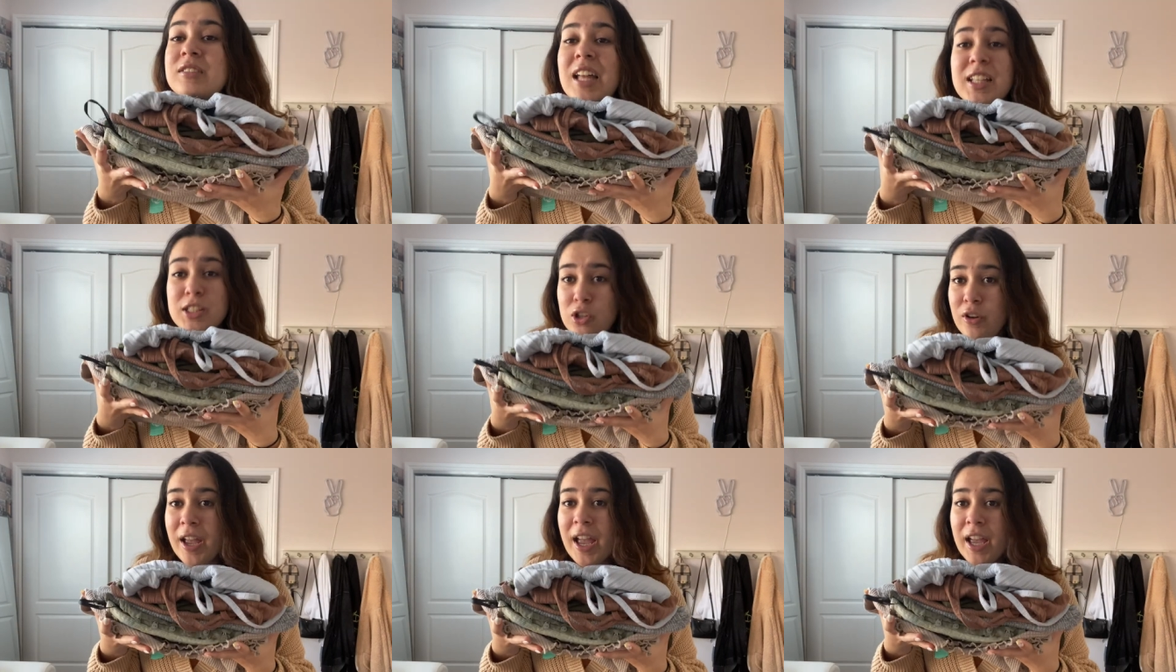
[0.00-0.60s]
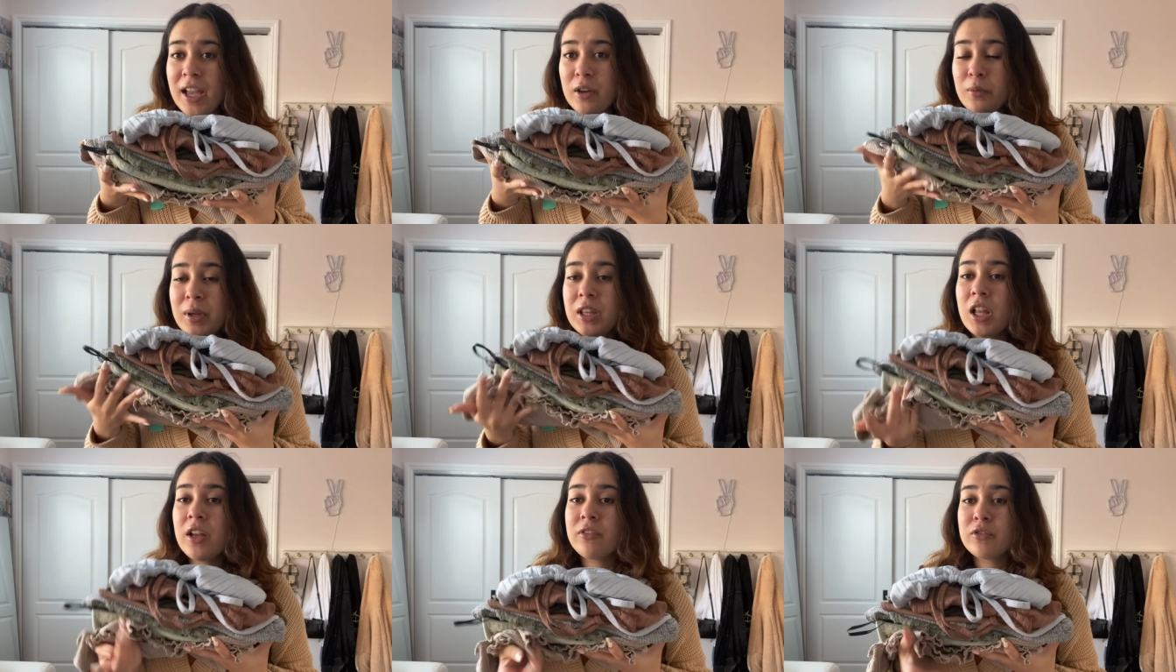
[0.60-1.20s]
That's okay. We
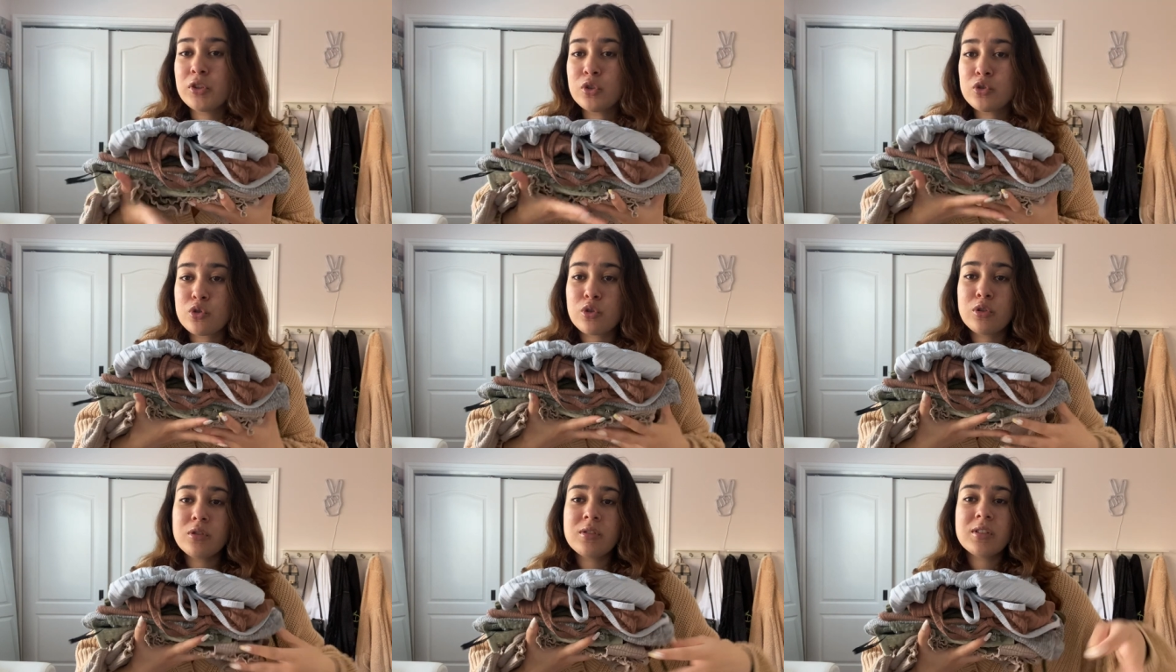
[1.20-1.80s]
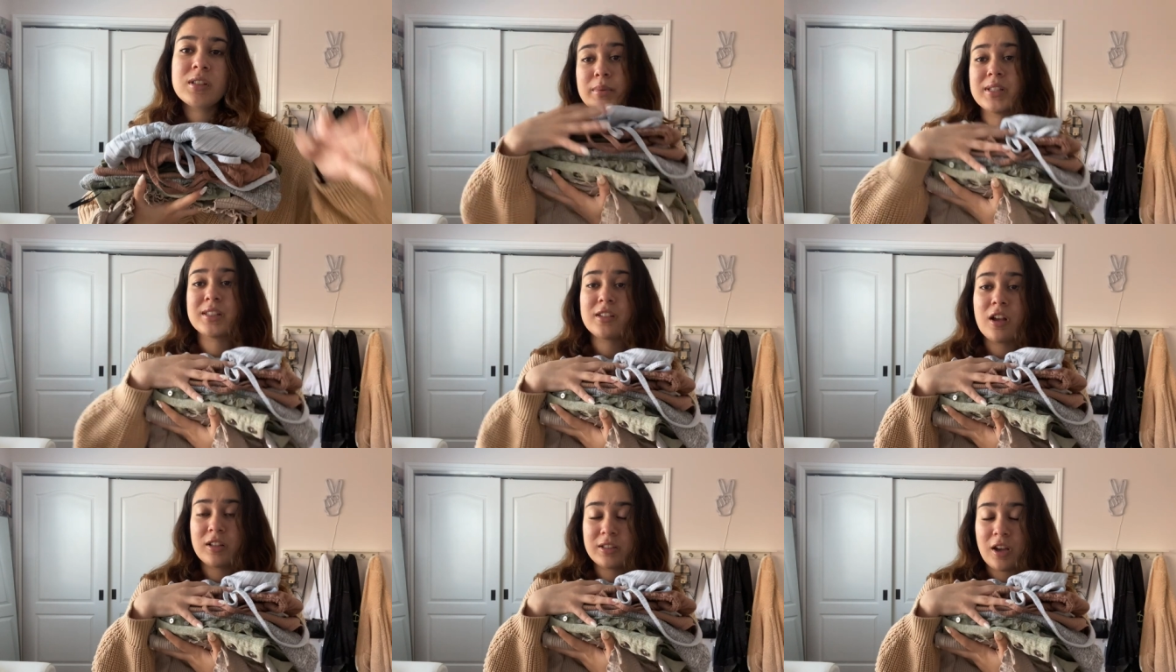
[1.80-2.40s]
love neutrals. It's
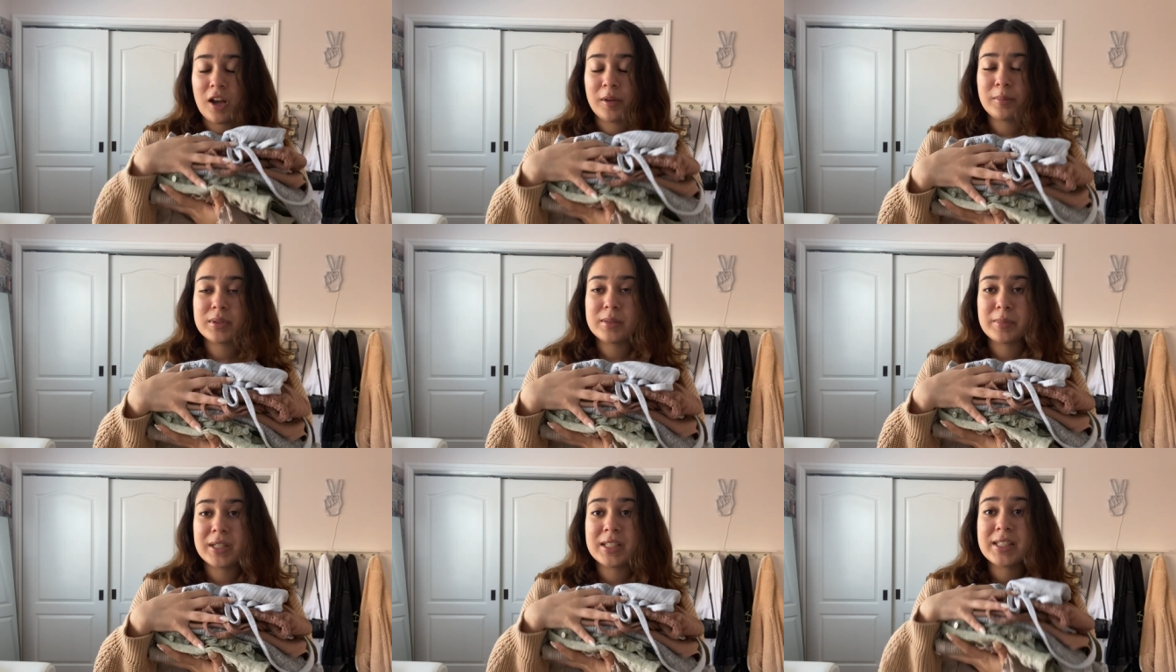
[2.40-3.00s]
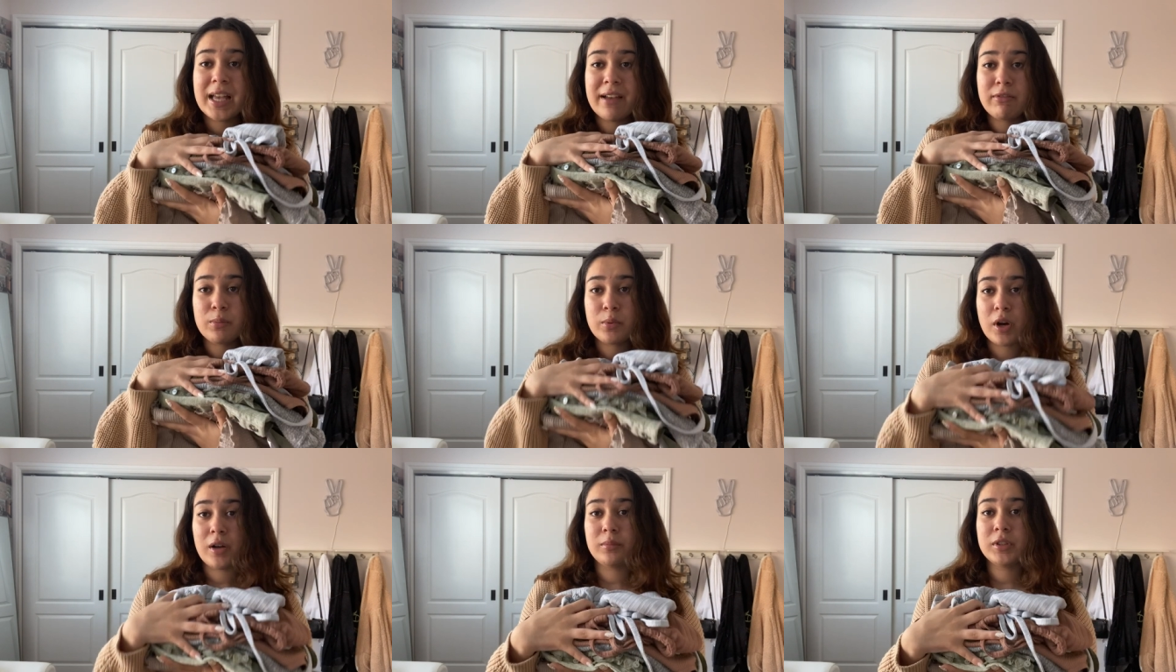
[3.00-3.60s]
all tops because I have a
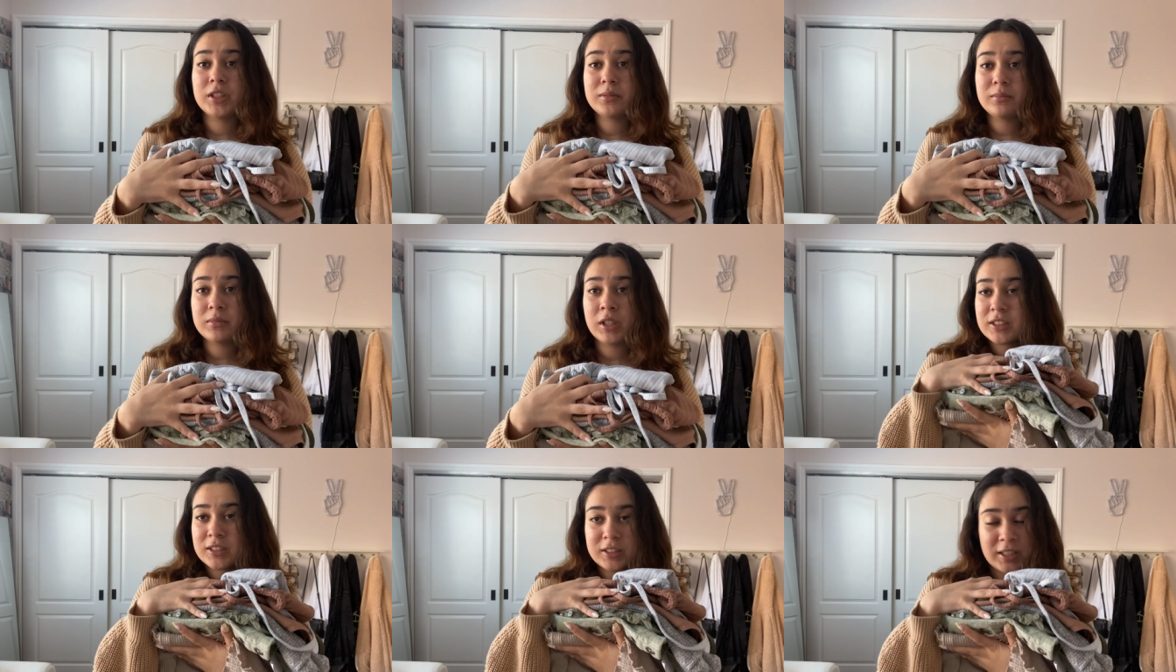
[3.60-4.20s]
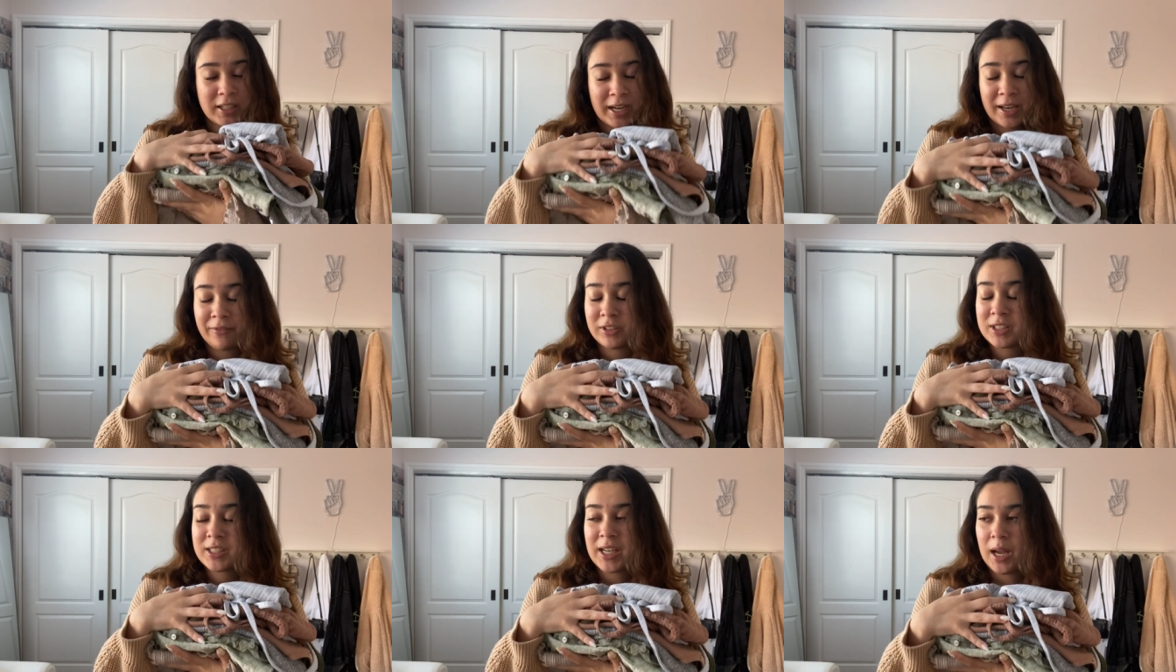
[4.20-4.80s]
problem that I've
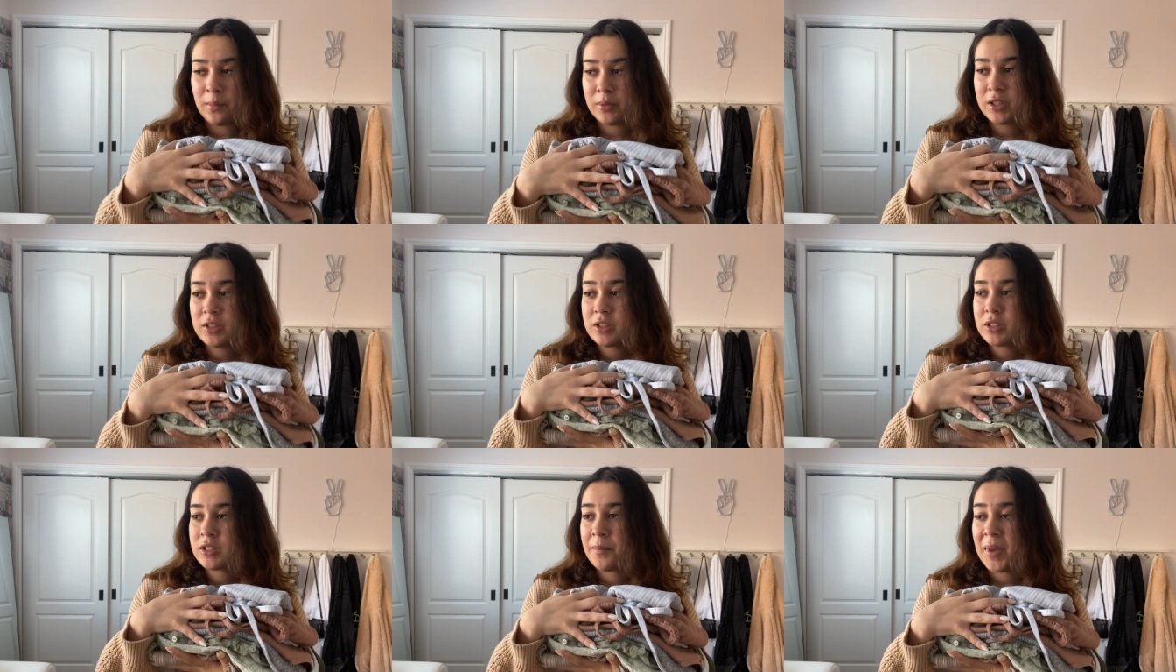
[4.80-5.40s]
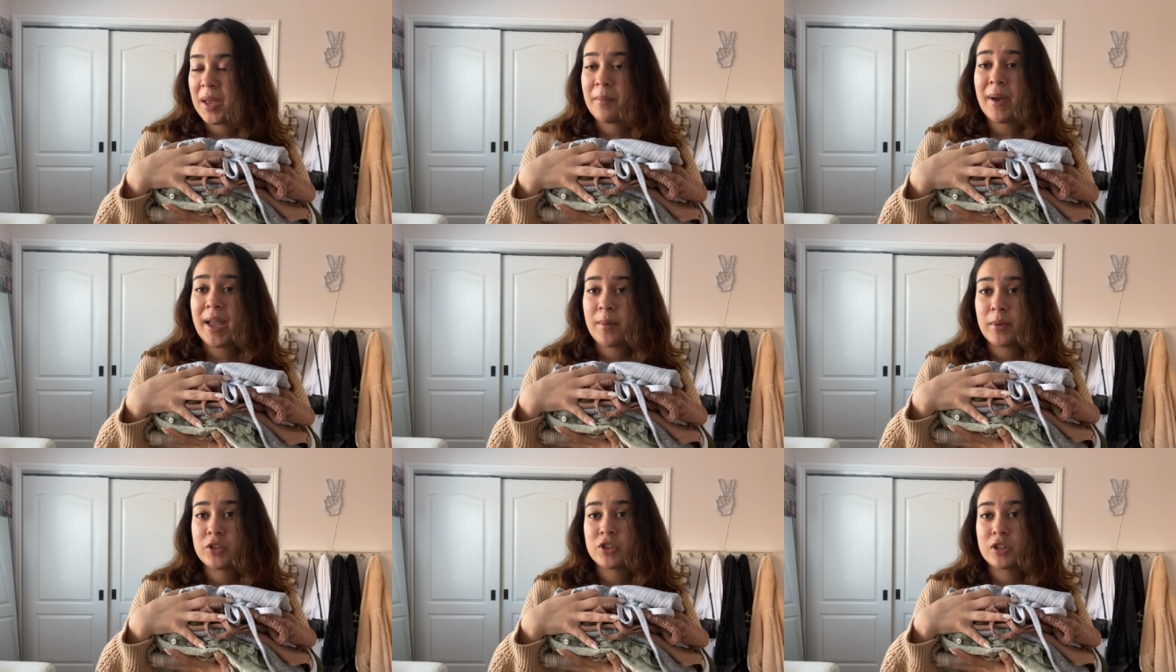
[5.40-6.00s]
established. I buy a
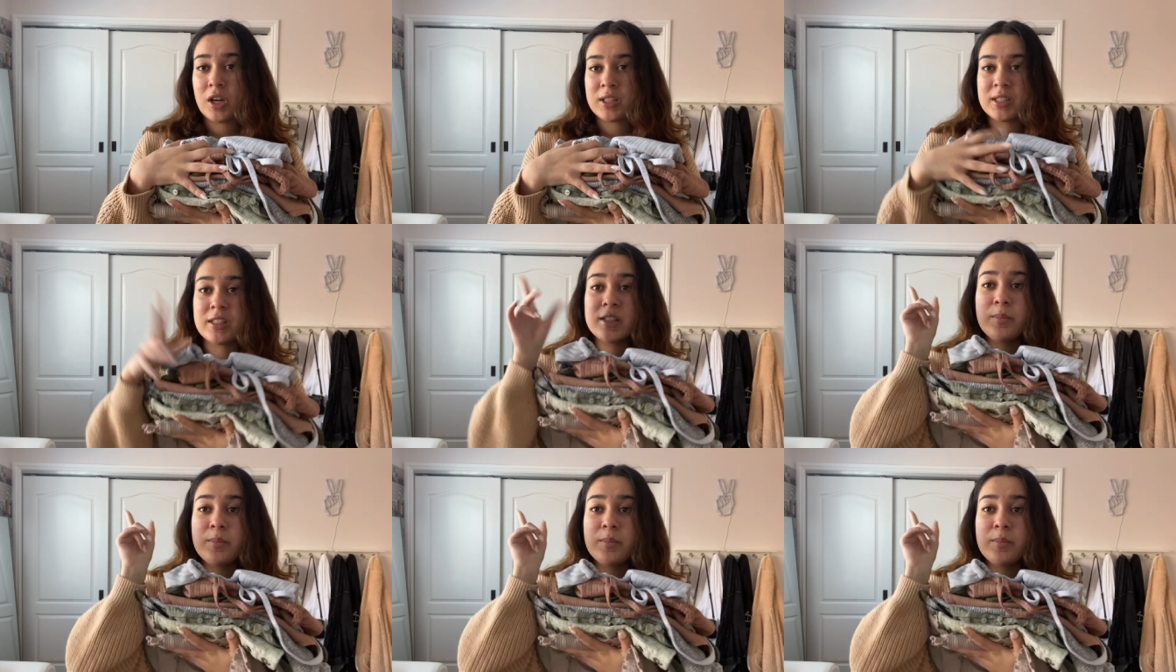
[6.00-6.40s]
bunch of nonsense.